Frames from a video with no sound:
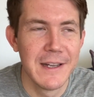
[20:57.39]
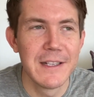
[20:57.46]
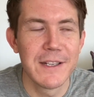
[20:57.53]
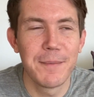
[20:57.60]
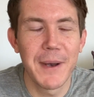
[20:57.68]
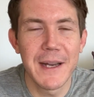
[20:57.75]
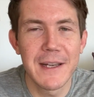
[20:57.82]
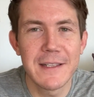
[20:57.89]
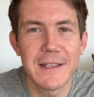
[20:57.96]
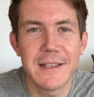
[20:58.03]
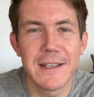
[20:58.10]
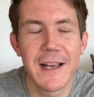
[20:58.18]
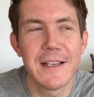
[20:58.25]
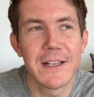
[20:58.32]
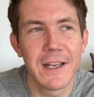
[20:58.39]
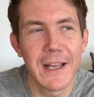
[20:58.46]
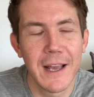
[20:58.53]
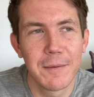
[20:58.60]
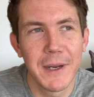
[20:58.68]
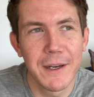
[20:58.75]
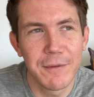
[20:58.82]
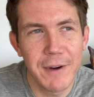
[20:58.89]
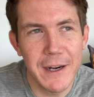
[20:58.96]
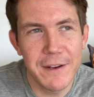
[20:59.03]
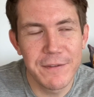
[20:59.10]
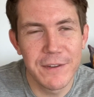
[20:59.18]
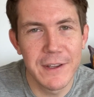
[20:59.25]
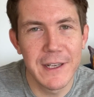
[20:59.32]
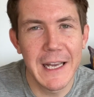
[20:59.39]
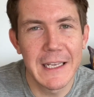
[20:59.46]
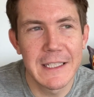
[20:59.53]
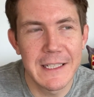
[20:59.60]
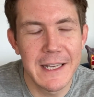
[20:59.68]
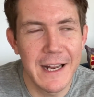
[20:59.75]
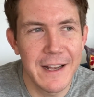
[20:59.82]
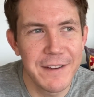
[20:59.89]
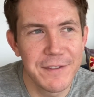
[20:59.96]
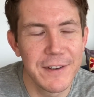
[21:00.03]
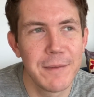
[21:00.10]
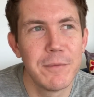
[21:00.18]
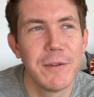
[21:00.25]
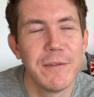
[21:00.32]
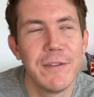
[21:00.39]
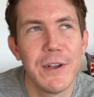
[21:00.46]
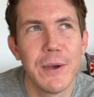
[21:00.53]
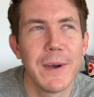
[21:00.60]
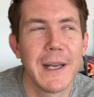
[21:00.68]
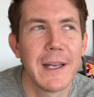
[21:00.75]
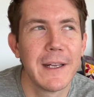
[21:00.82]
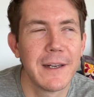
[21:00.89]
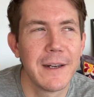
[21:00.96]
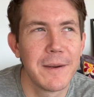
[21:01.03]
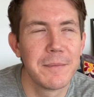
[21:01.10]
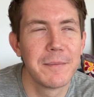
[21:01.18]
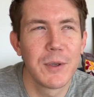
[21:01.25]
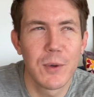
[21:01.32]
So Pisces says, okay, I'm getting ready for the next life and I'm reviewing and I'm